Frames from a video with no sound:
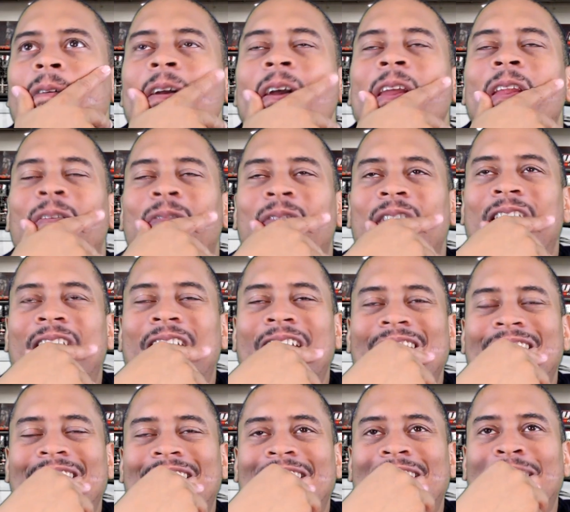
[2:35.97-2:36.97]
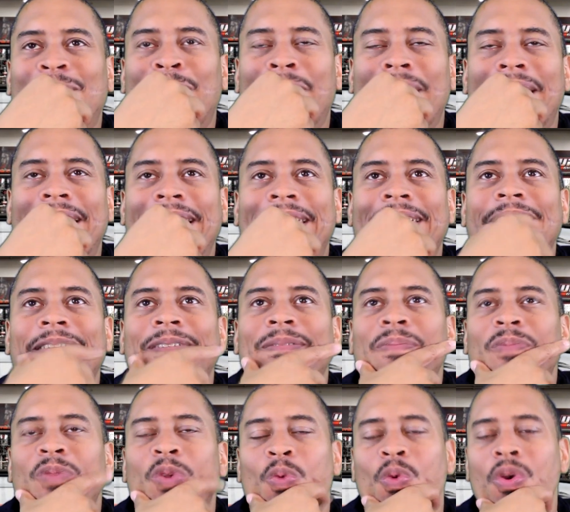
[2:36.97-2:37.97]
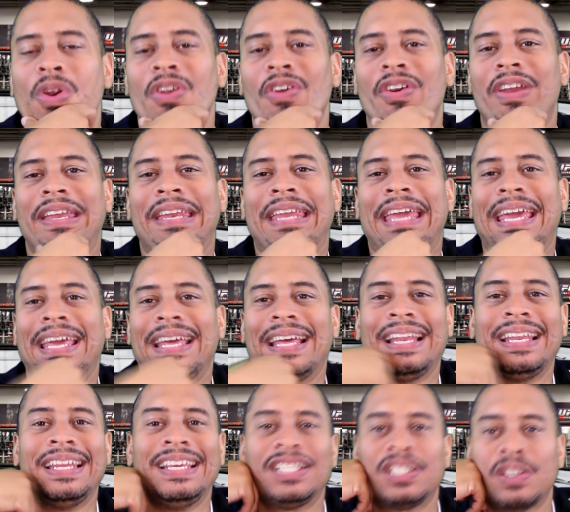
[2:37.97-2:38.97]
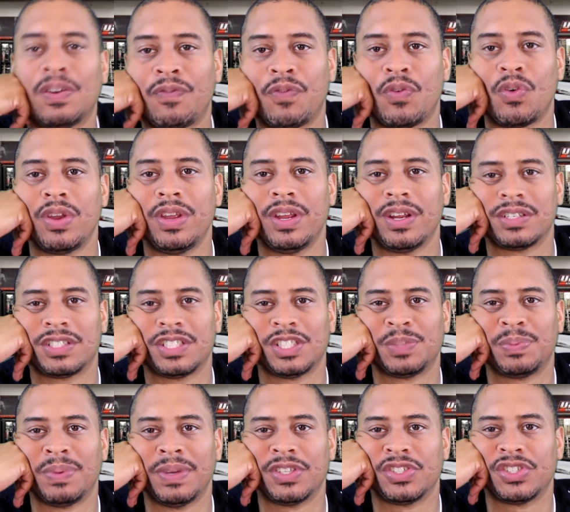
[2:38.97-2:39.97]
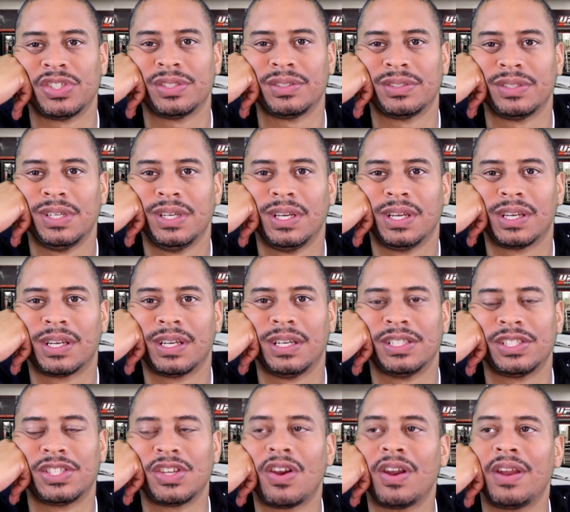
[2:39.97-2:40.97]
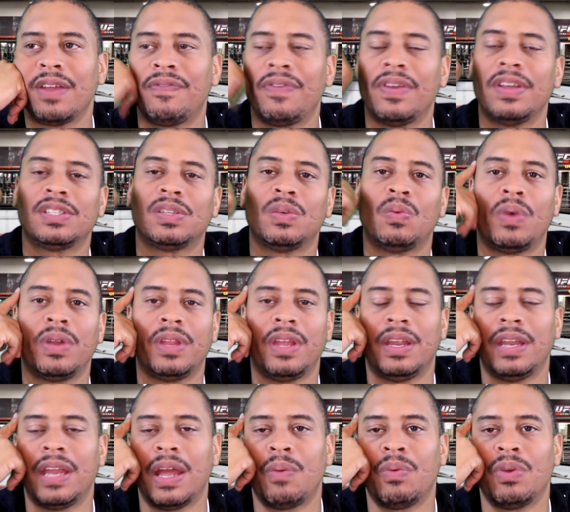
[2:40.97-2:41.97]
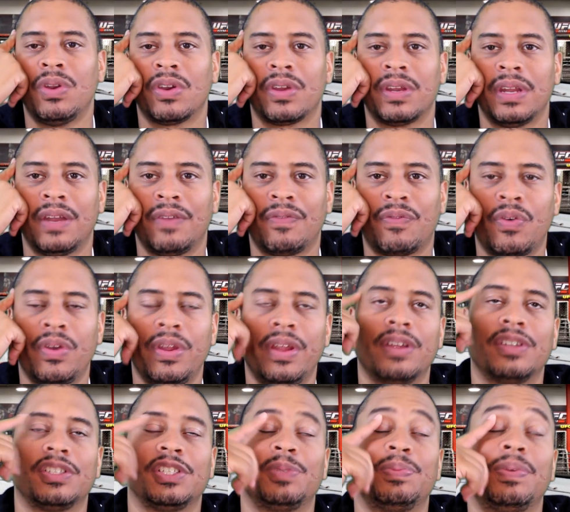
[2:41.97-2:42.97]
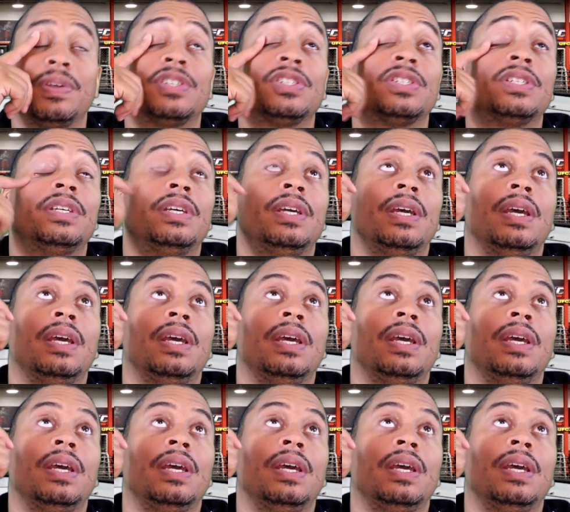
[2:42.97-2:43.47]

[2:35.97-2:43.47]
and if he gets suspended, we're looking at at least a four-year suspension because he already faced a one-year. Now we're looking at a four-year suspension.